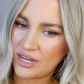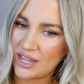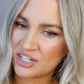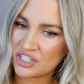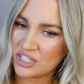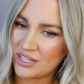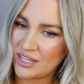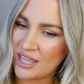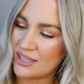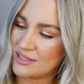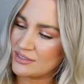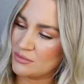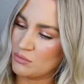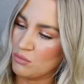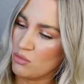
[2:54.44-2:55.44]
that actually
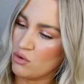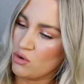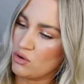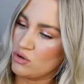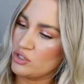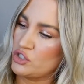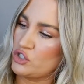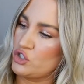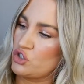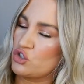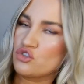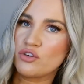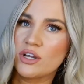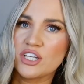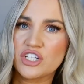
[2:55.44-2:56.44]
has more
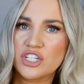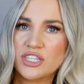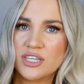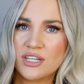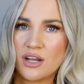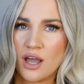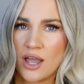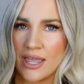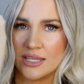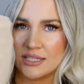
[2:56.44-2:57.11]
stretch than I